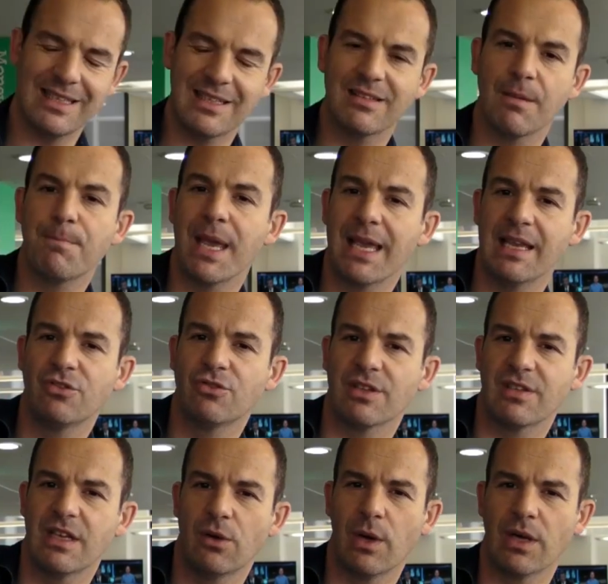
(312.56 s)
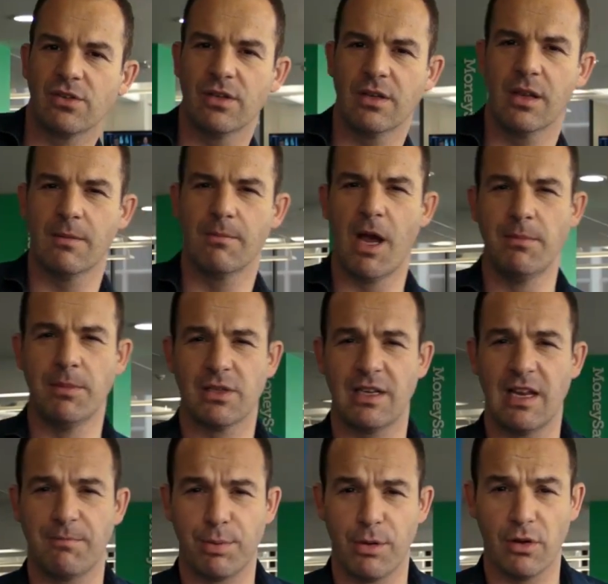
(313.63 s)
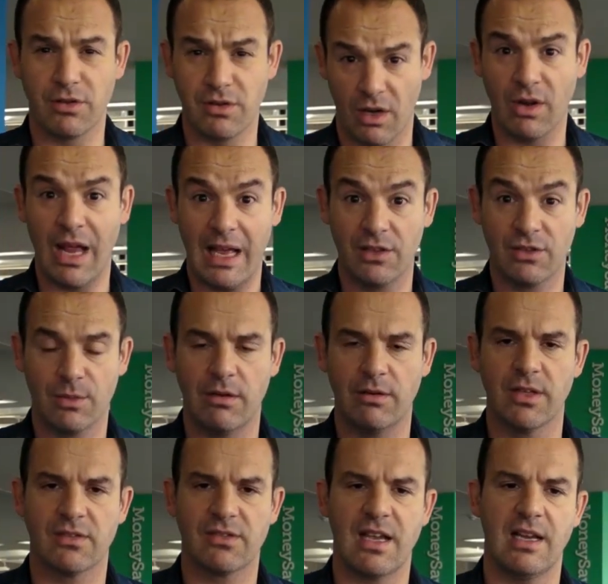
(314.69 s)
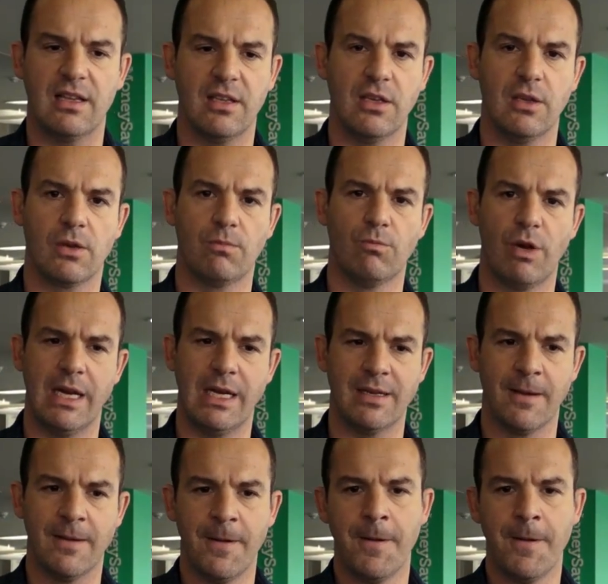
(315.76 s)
is a big interesting question at the moment, and I've blogged up elsewhere on the site that you can read.